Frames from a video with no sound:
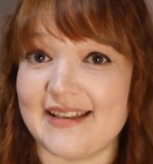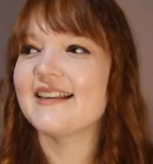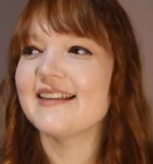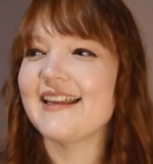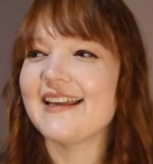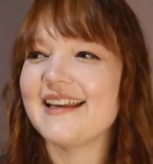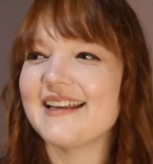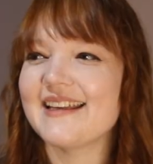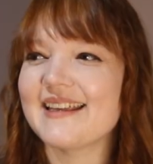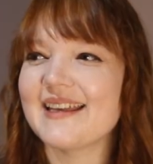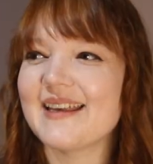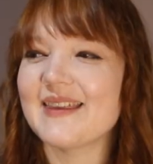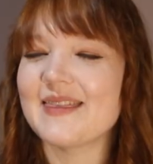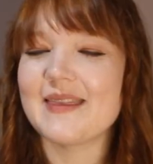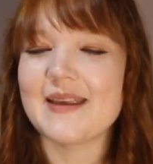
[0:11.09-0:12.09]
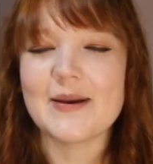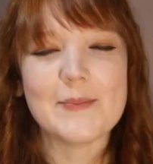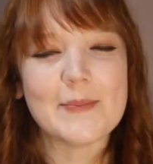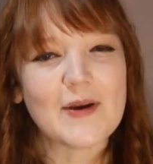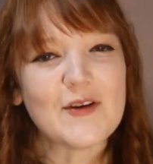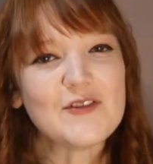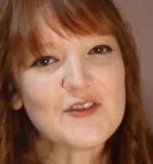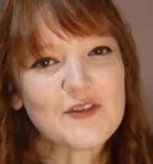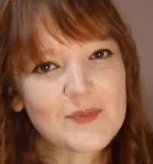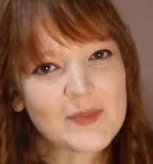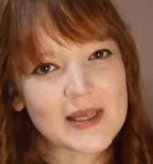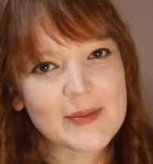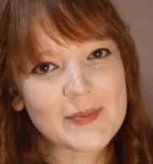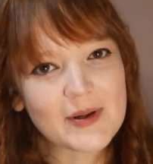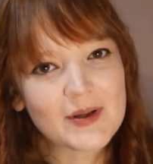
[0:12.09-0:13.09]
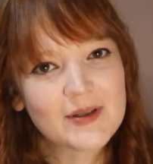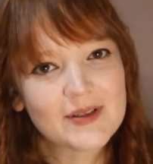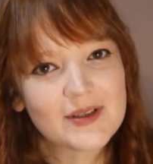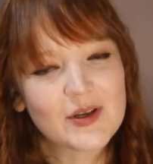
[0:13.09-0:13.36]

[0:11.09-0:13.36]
Like, the amount of people